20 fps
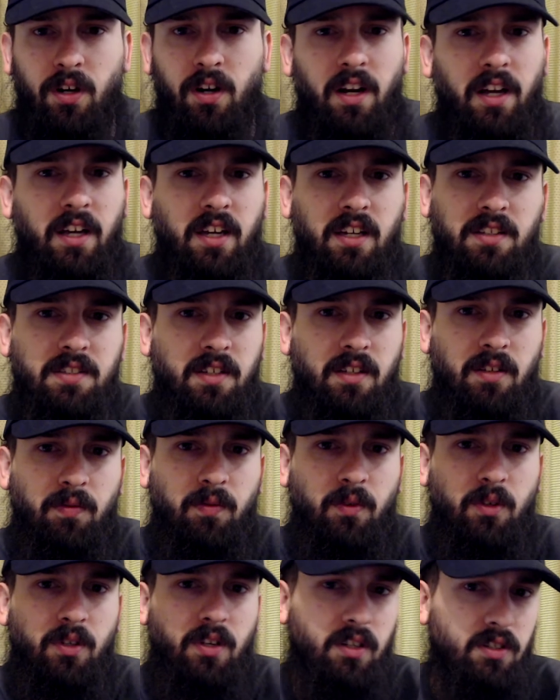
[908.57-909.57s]
I can't say the
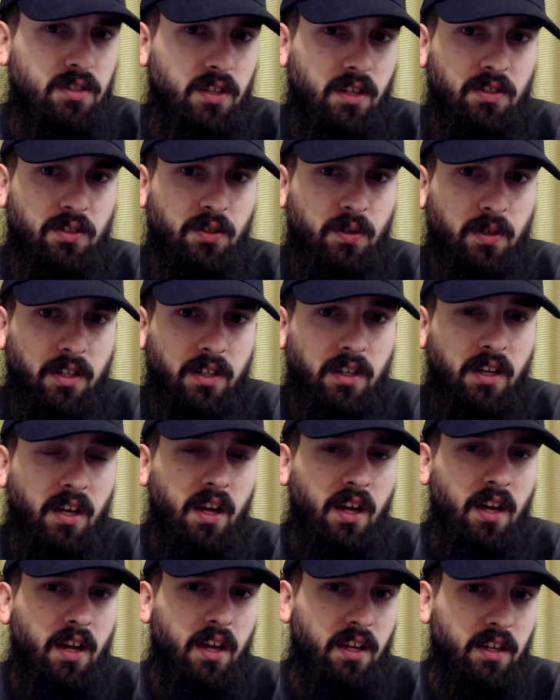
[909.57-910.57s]
first. It's on screen.
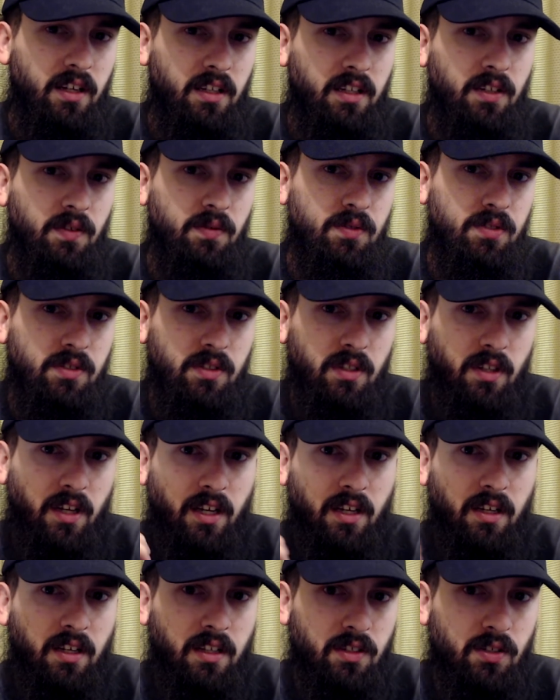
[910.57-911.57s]
It gives
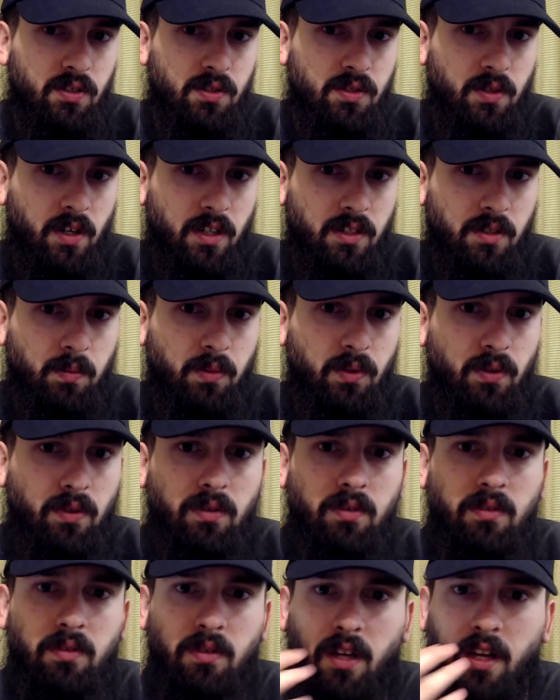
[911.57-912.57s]
like
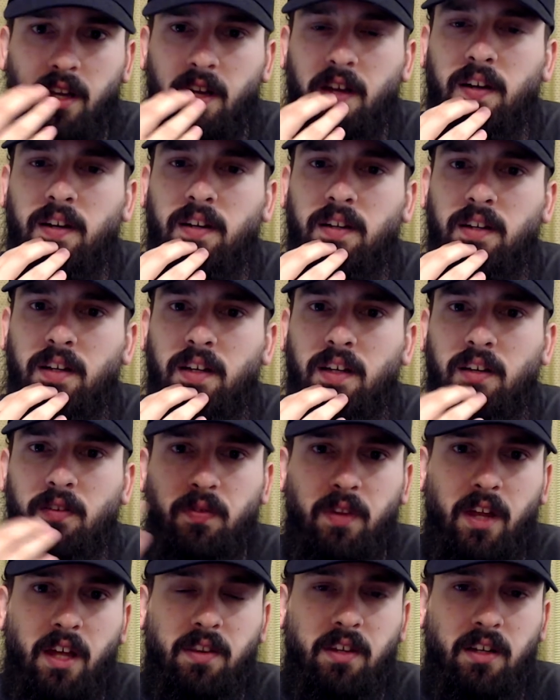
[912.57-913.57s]
indestructible, and if
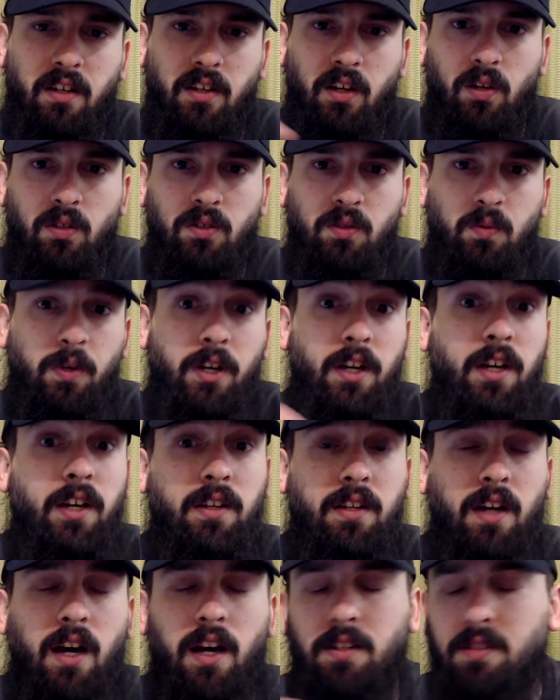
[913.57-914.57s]
that thing goes away,
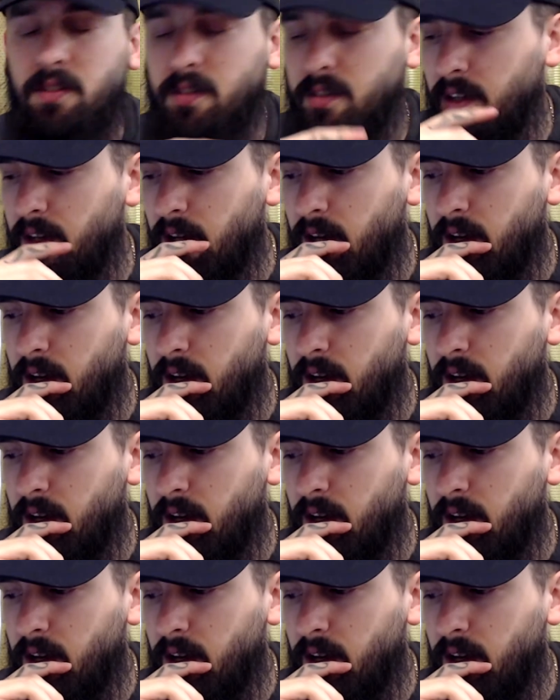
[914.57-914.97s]
it dies.